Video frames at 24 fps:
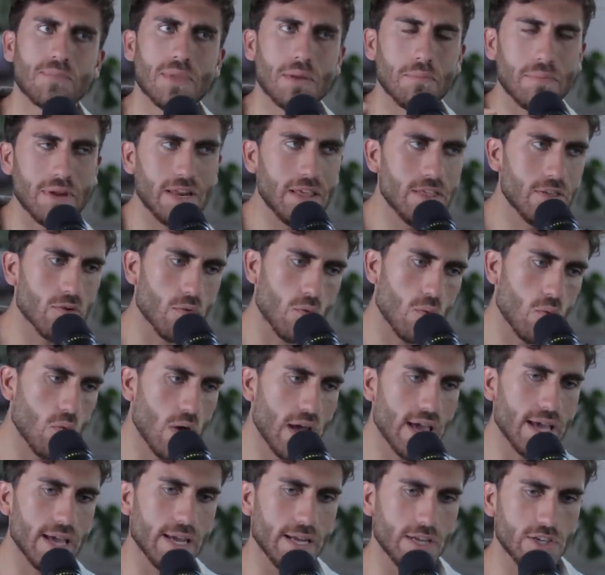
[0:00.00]
but either
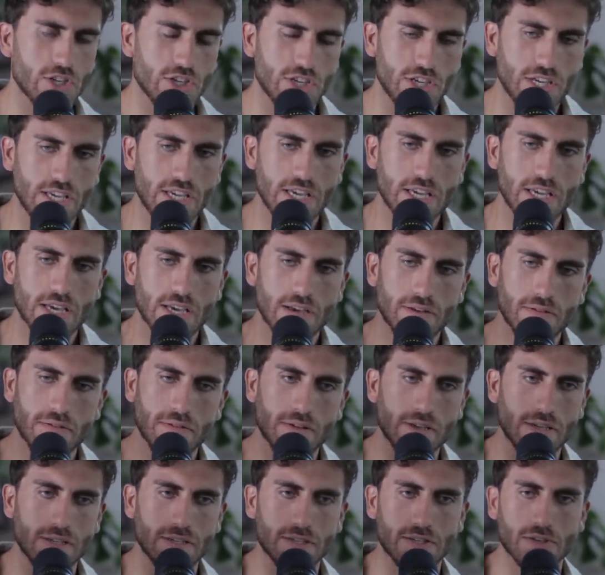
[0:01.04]
way, she
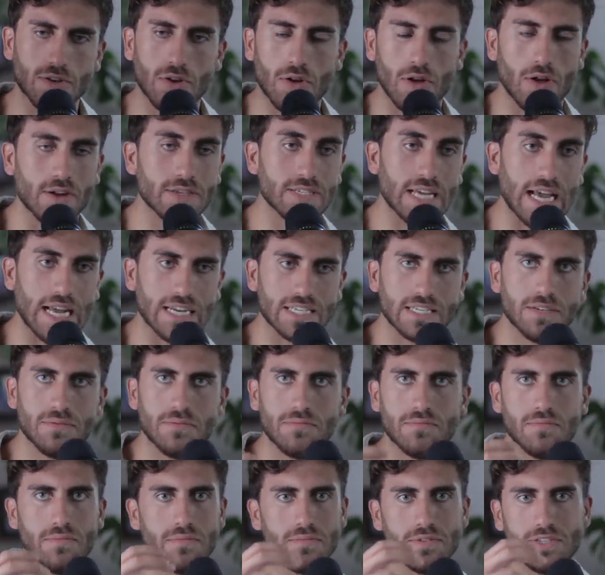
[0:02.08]
is contacted,
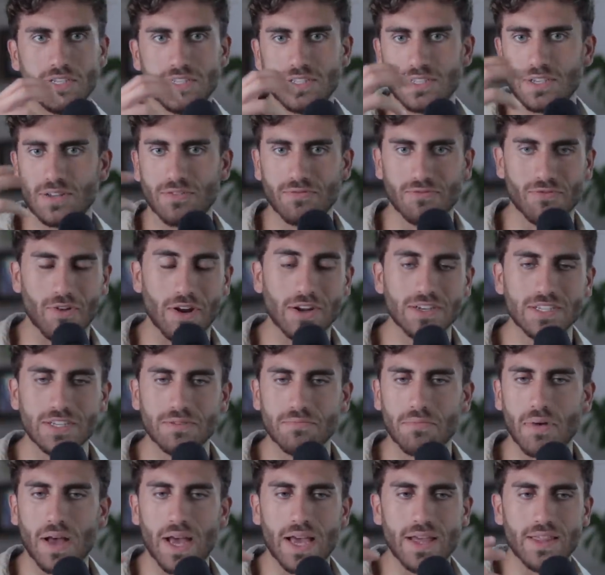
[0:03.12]
she's
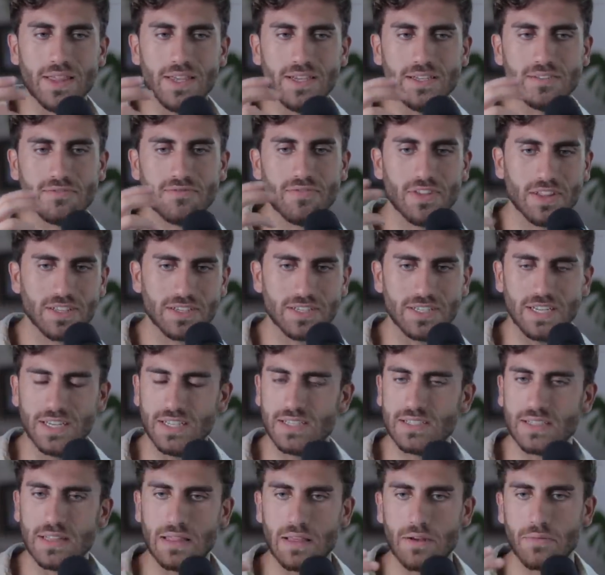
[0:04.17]
confronted by these
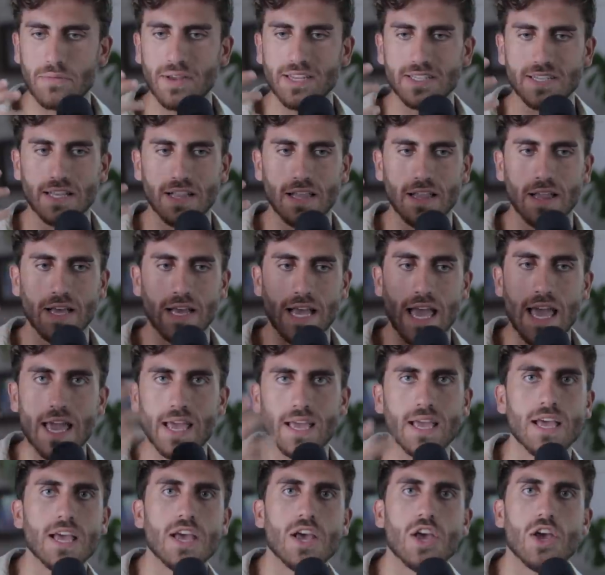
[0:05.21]
Philistines, and they're basically like,
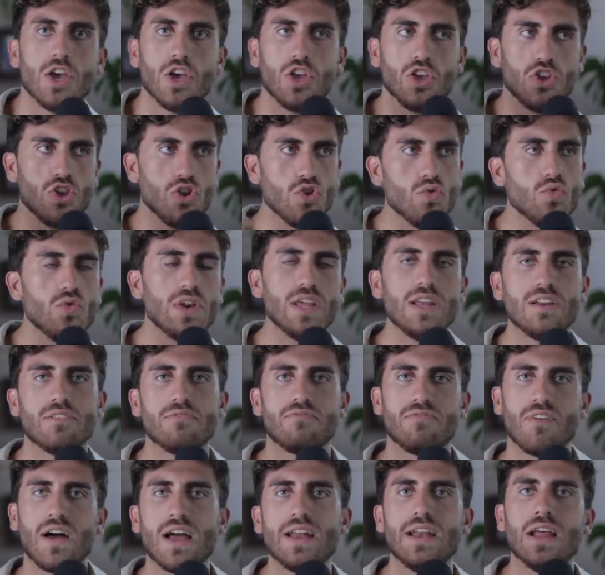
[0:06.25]
hey, you need to
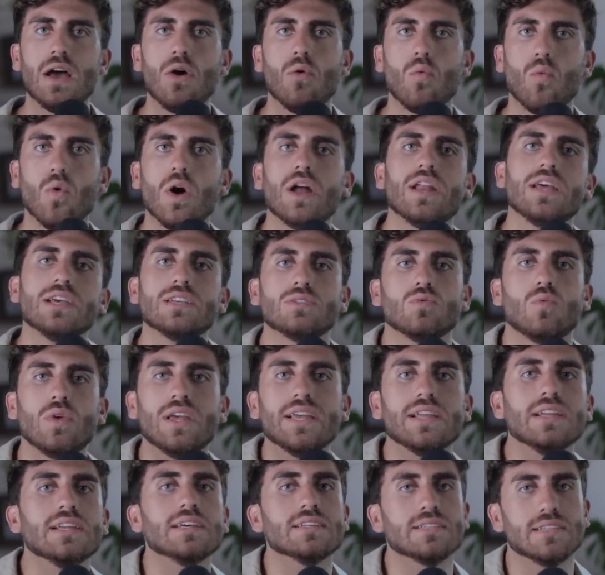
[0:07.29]
find out what his
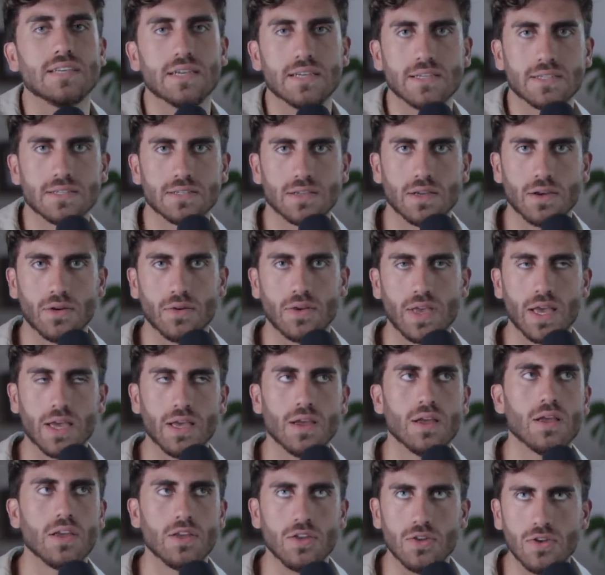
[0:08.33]
weakness is, okay?
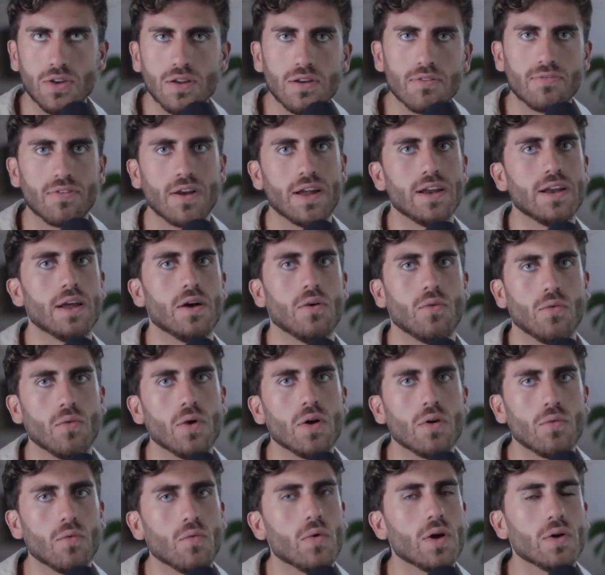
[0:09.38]
You need to find out
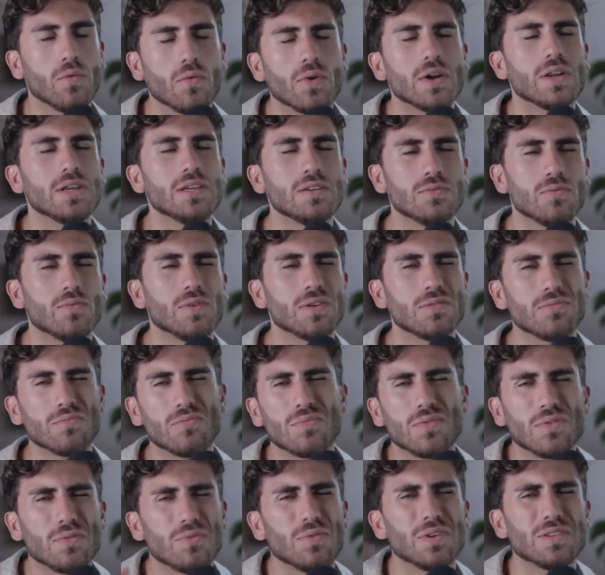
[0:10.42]
what what what he what
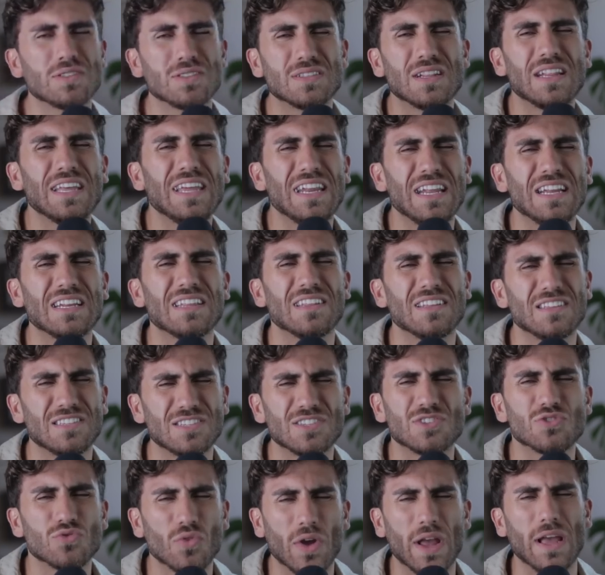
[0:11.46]
what's leading to this
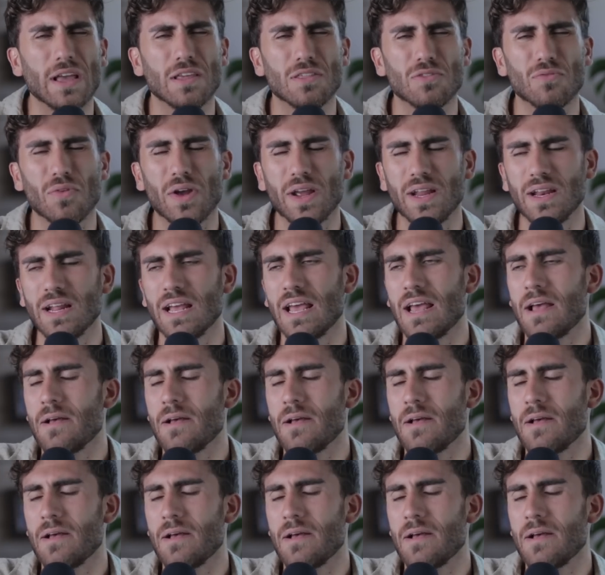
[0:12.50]
strength, right?